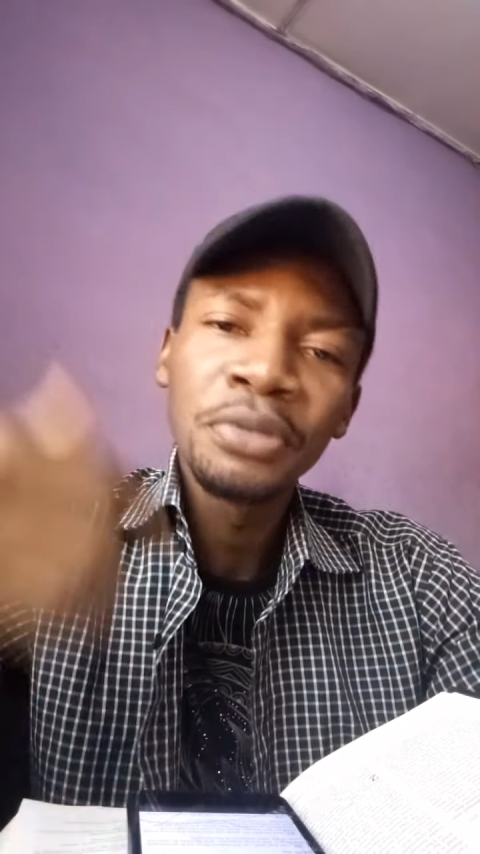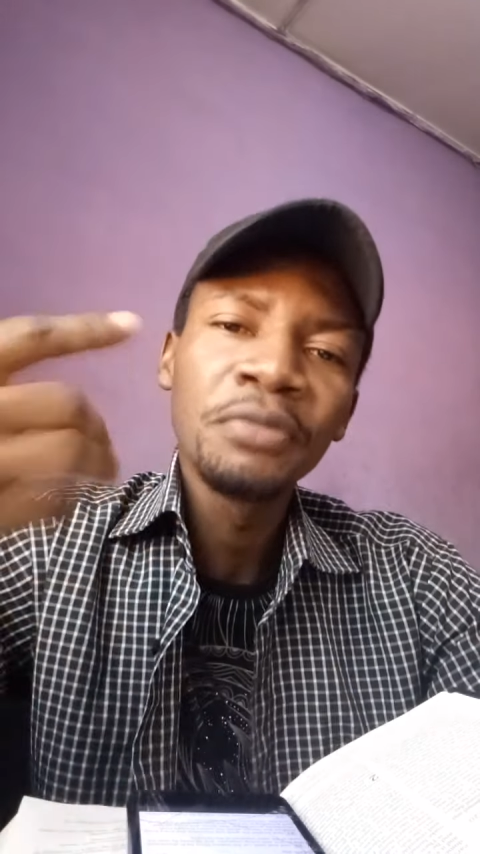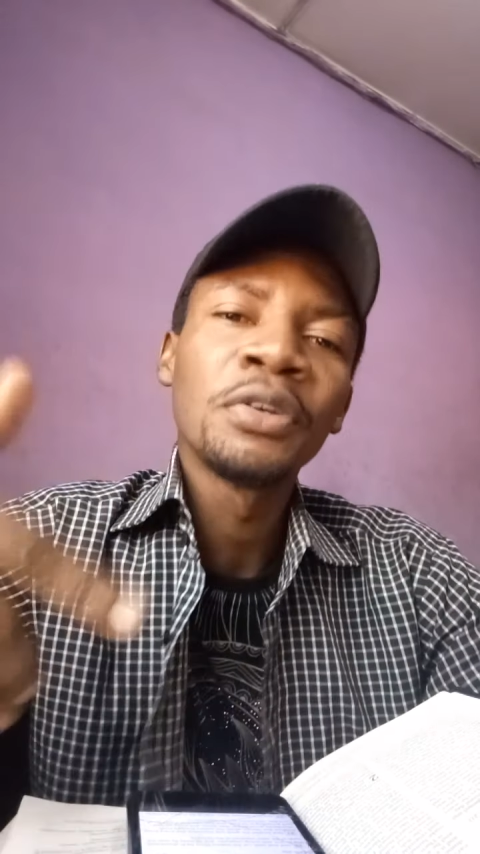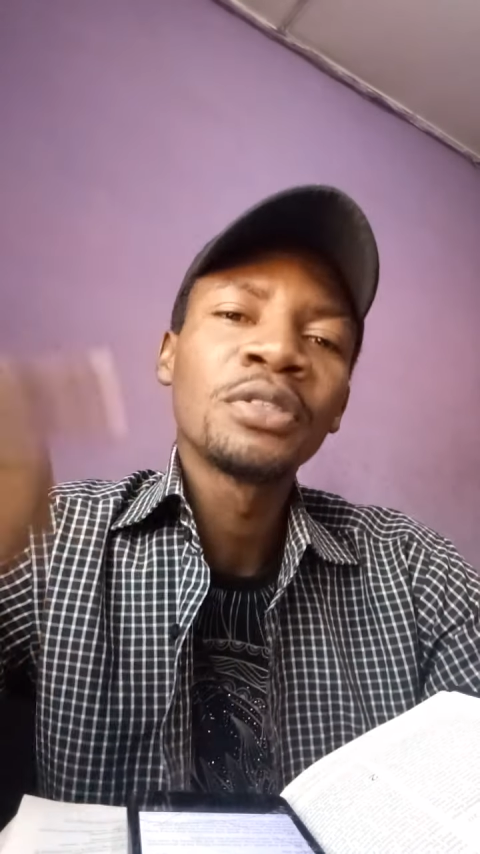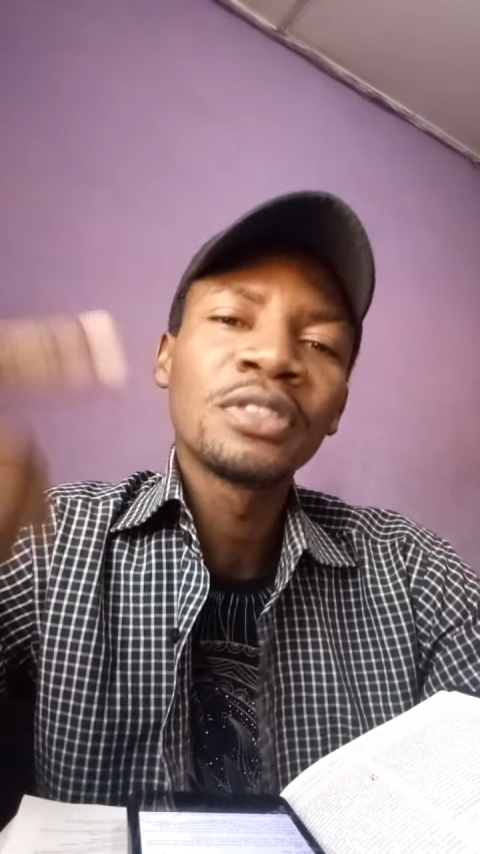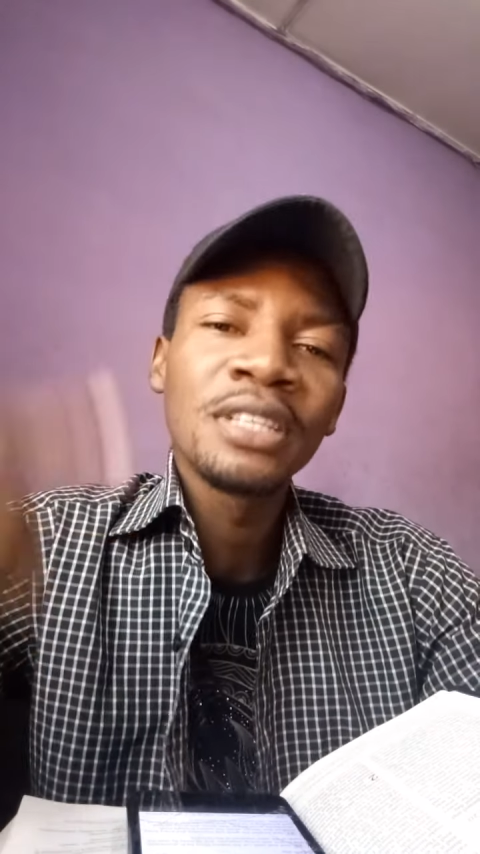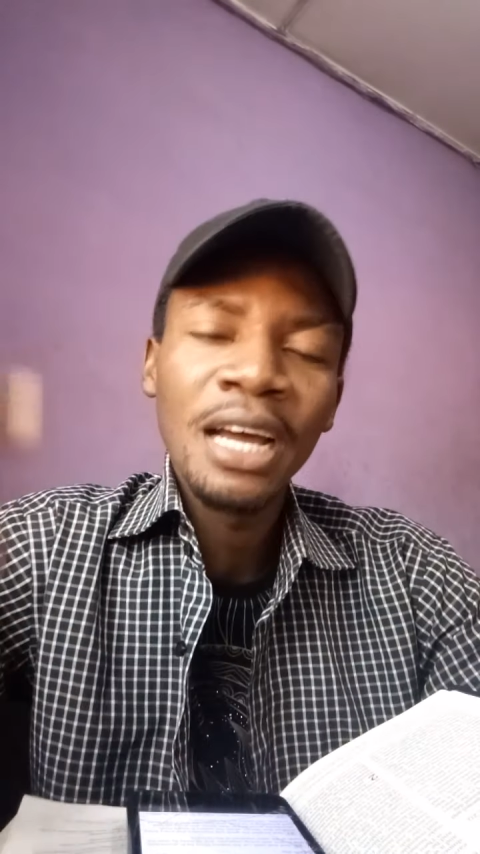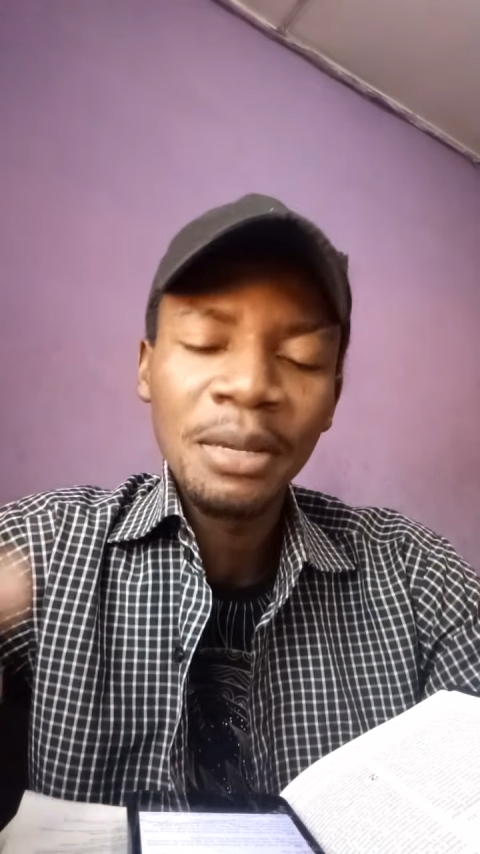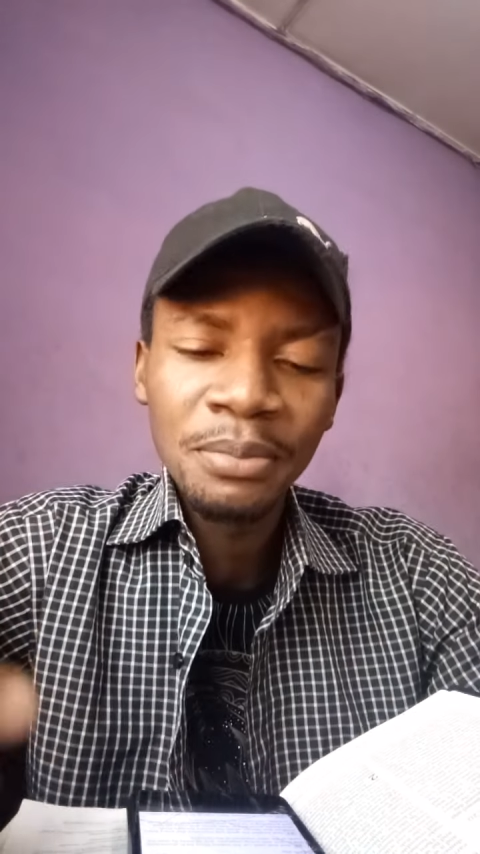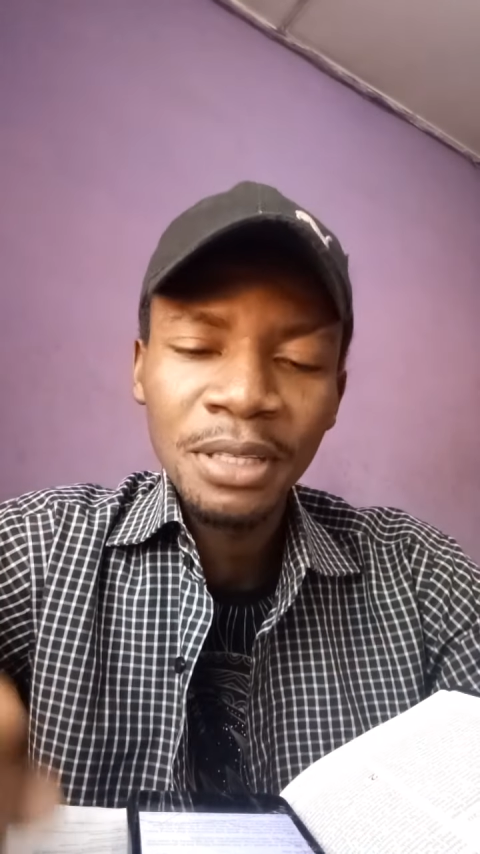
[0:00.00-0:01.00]
previous
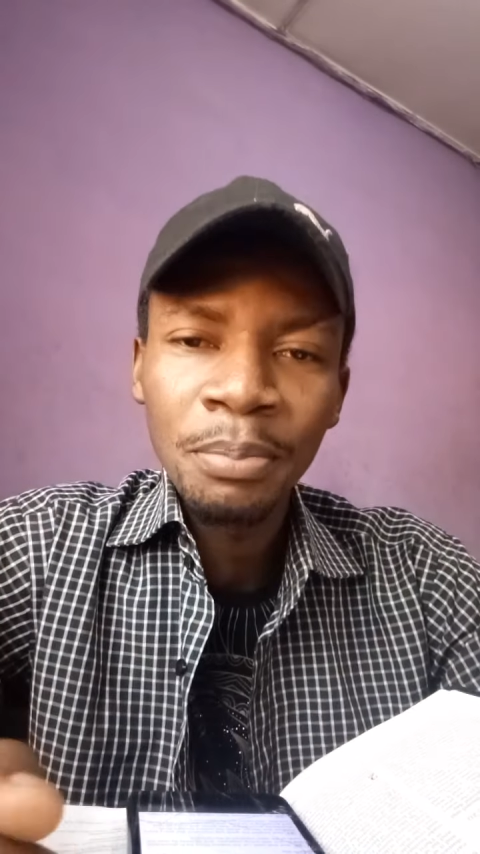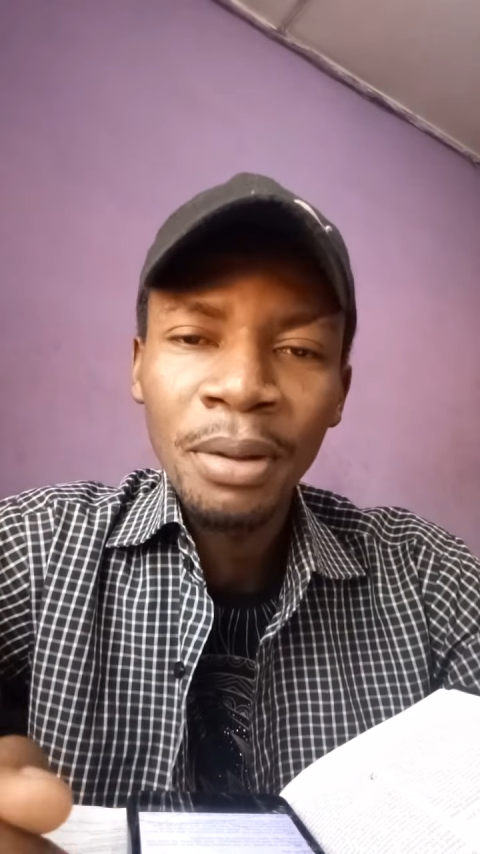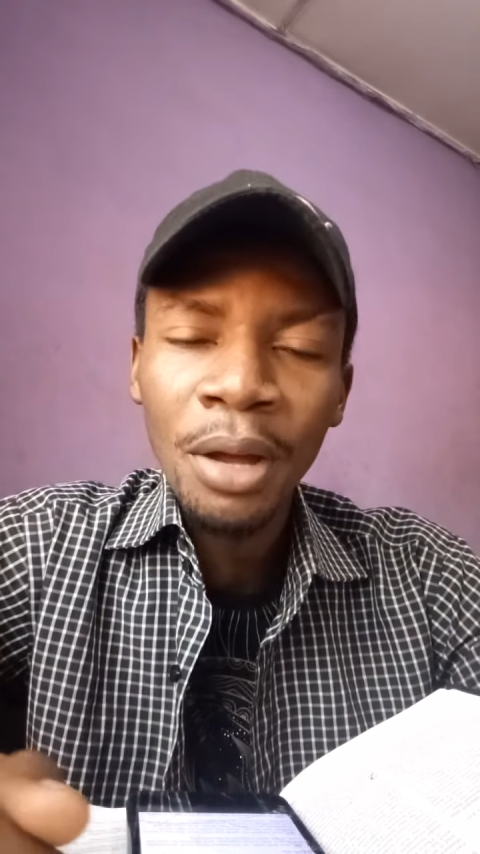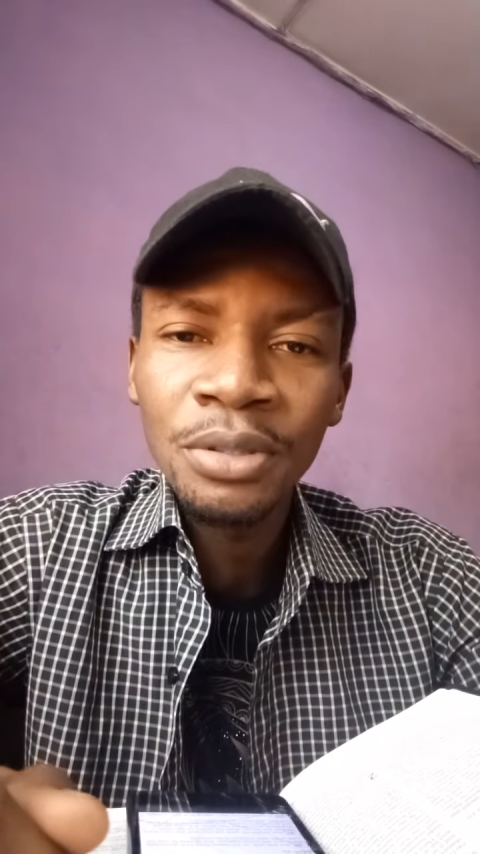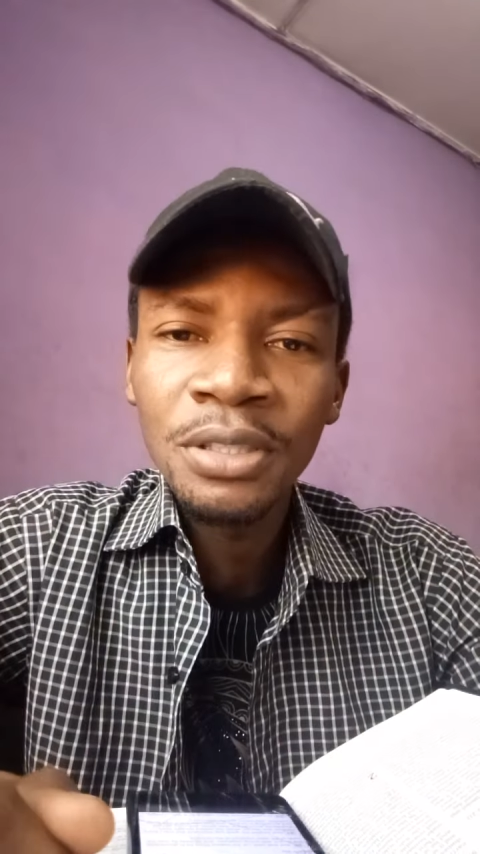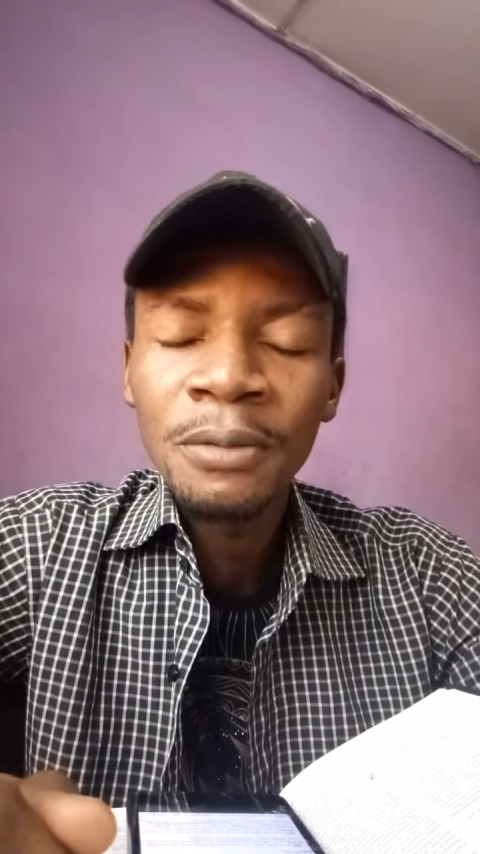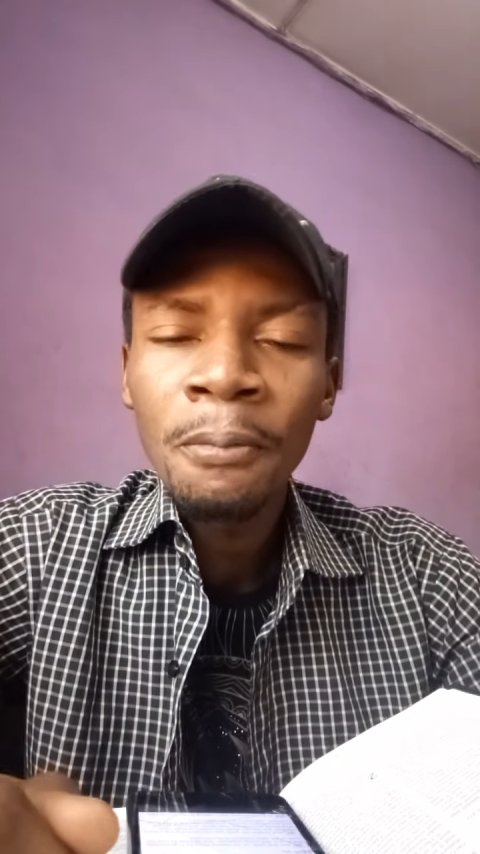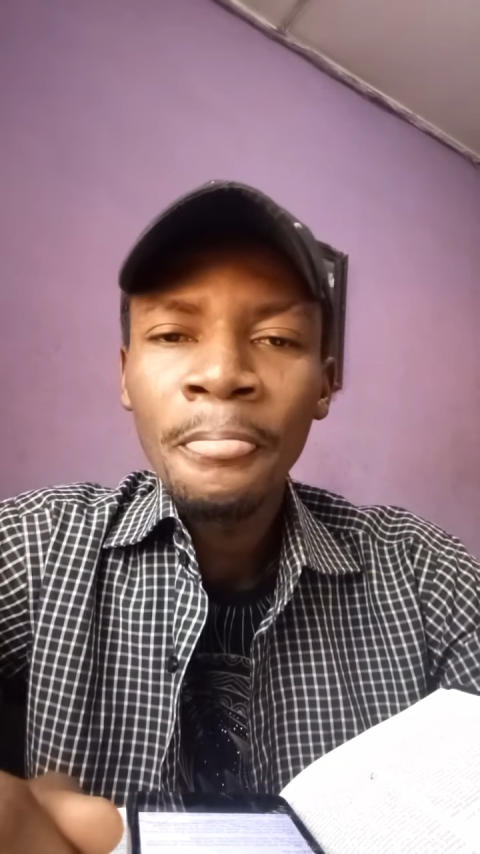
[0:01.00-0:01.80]
time about